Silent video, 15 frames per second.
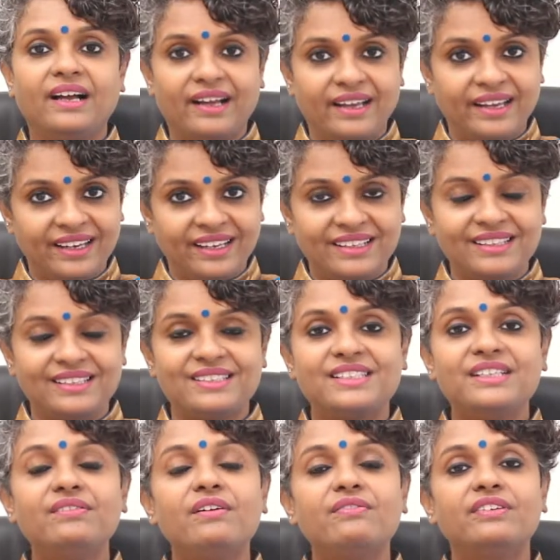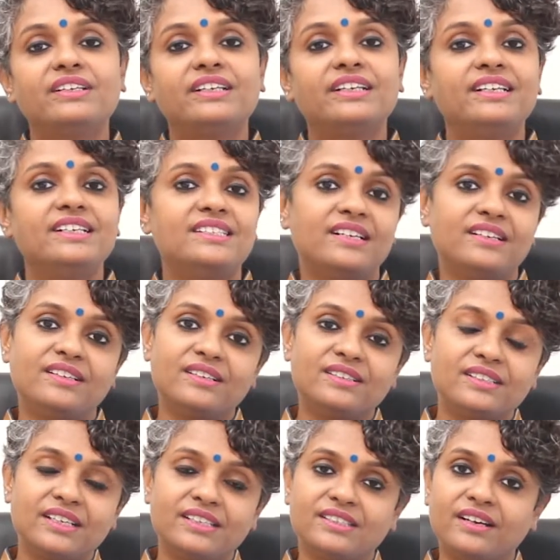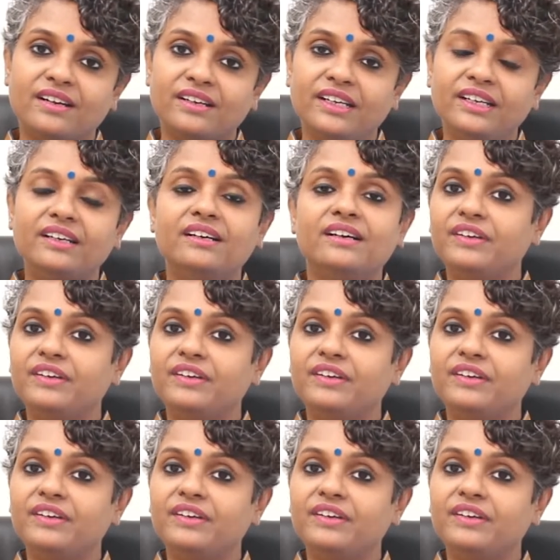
Hi, ZIVA Fertility Centers is running